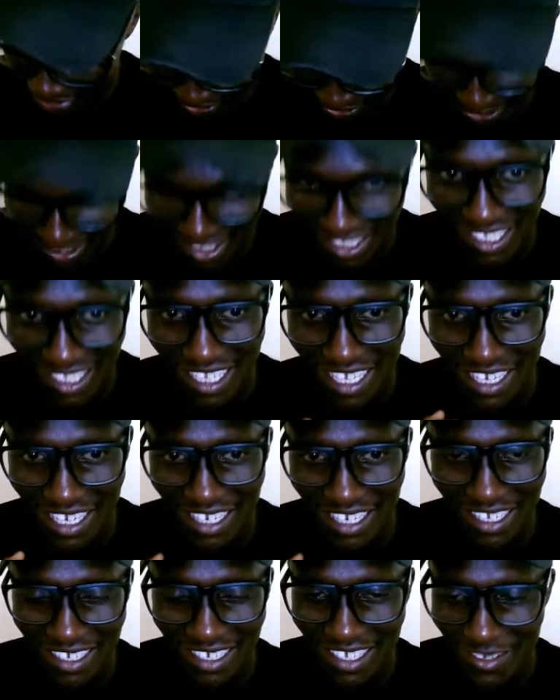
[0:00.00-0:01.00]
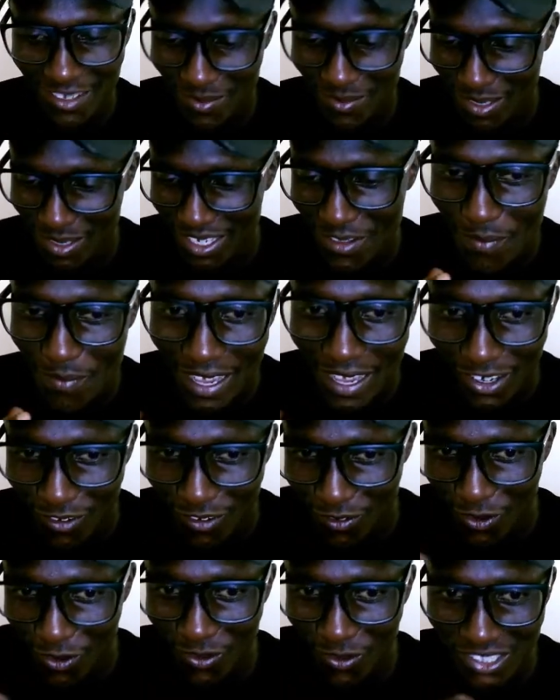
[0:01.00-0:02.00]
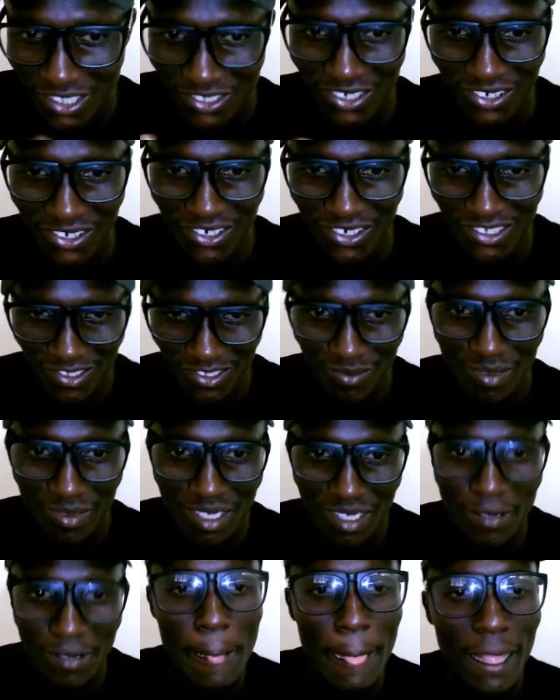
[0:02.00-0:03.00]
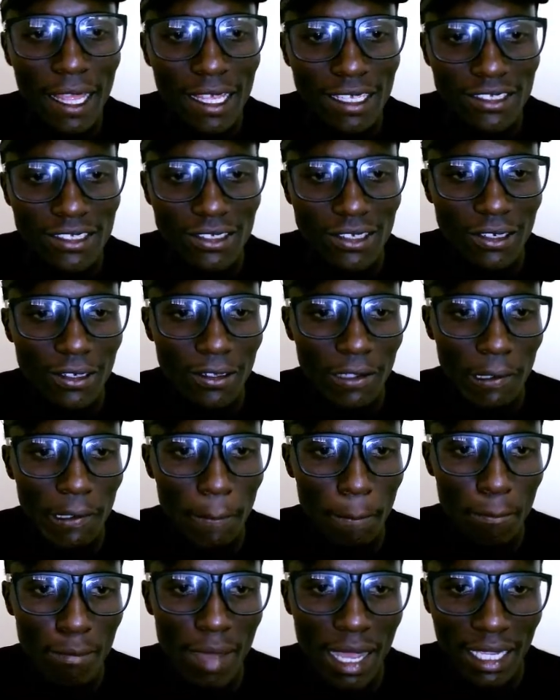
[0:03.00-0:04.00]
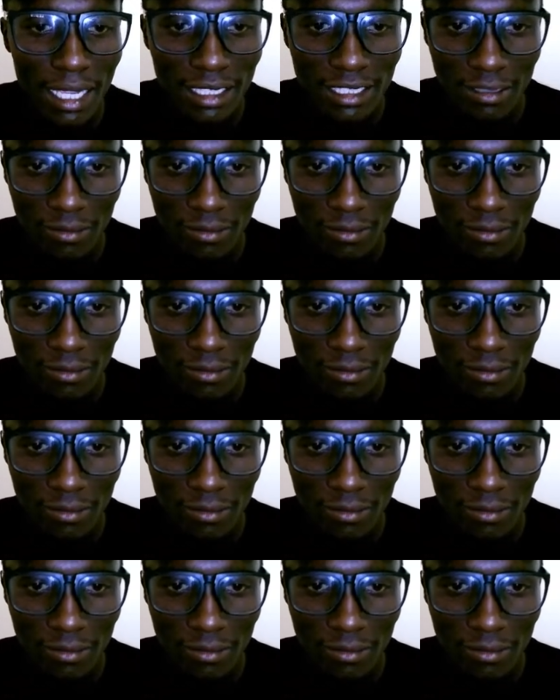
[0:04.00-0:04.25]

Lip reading: to see the microphone was so close to me. So buy some